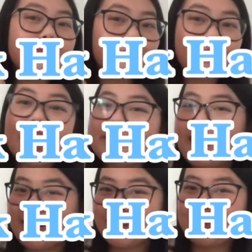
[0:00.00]

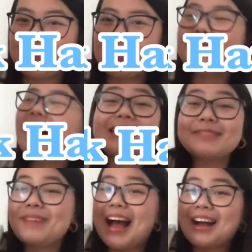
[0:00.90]
Primark haul.
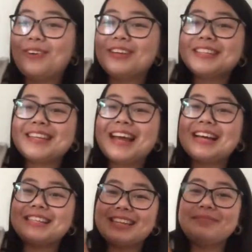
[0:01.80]
This bag honestly
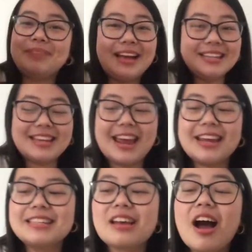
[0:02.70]
has seen better
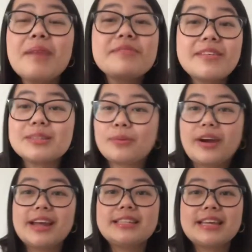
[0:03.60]
days. I'm very
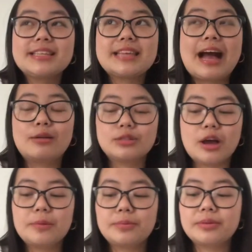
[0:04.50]
surprised it's held
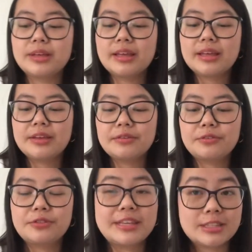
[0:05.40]
up
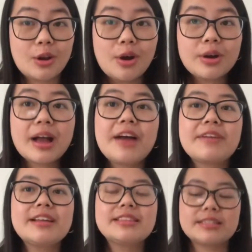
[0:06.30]
for this long. I've
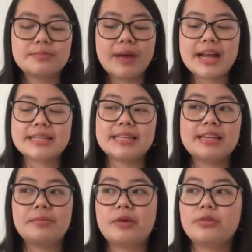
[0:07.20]
had this bag
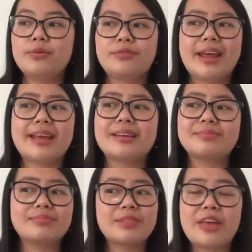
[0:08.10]
sitting in my room for like
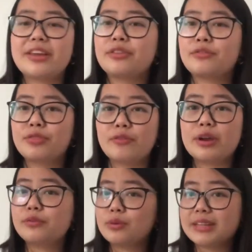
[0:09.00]
I think 3
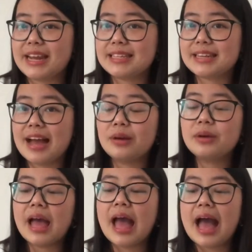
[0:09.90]
or 4 days now,
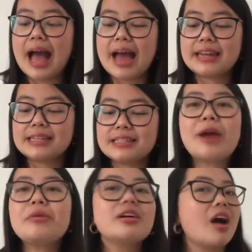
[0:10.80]
and
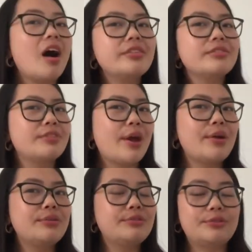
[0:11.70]
Primark aren't
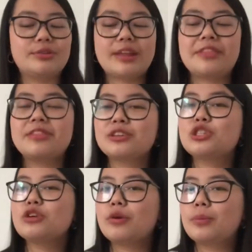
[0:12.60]
known for like the
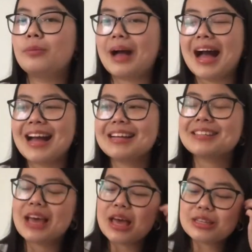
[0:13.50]
durable
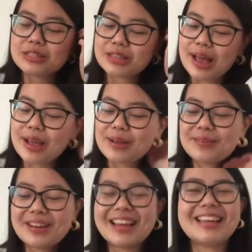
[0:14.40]
bags,
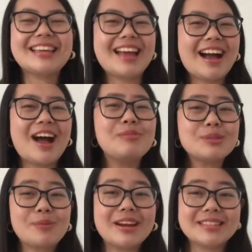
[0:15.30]
so yeah, I'm
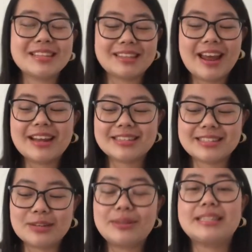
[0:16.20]
surprised it's like
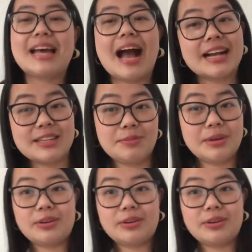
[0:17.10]
still intact, if I'm being